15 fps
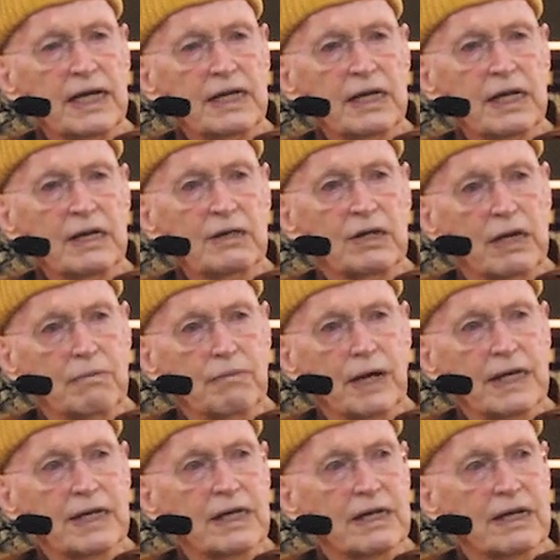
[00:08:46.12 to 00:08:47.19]
teaching
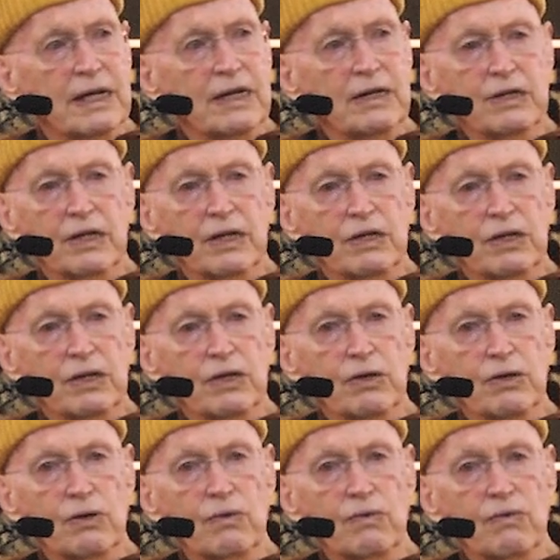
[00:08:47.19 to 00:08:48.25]
meditation
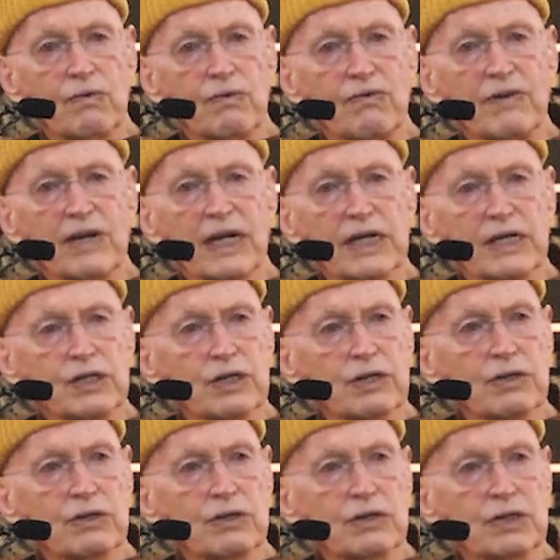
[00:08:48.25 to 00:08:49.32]
to
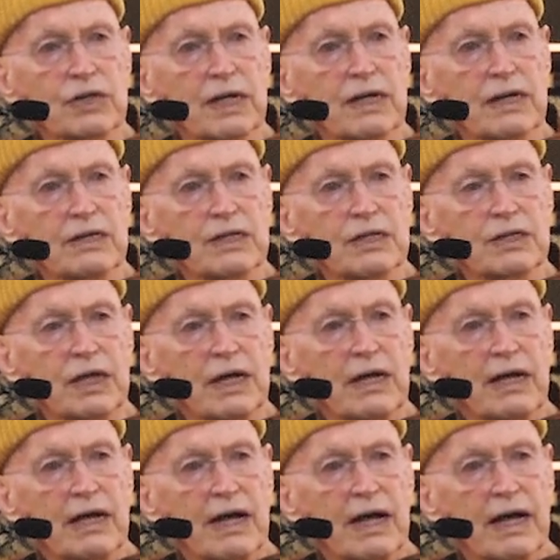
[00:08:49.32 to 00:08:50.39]
villagers
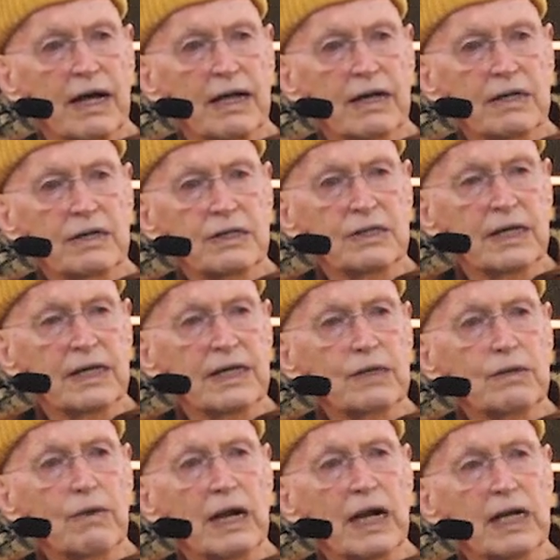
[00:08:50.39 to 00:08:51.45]
and city
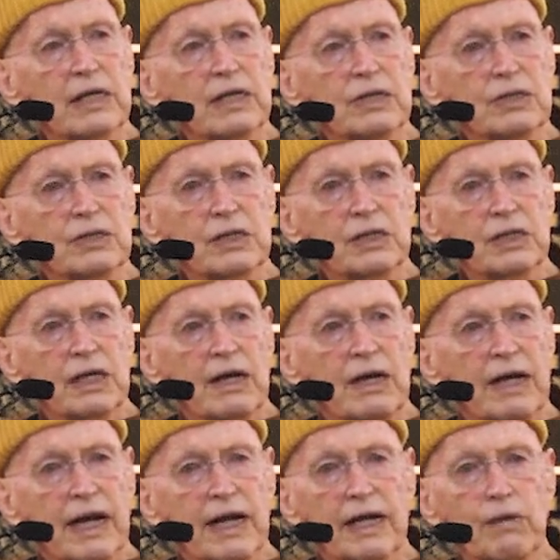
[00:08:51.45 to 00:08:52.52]
dwellers,
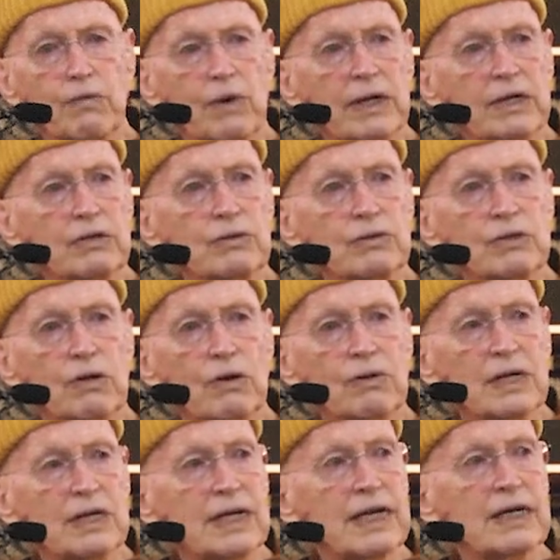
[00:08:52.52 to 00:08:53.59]
anyone who showed
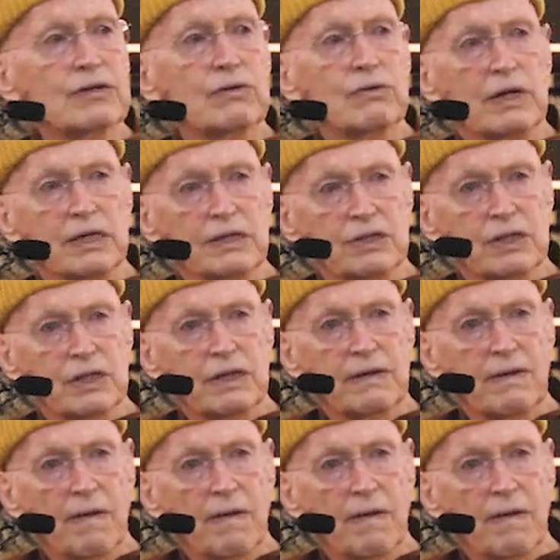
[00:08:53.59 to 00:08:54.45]
an interest.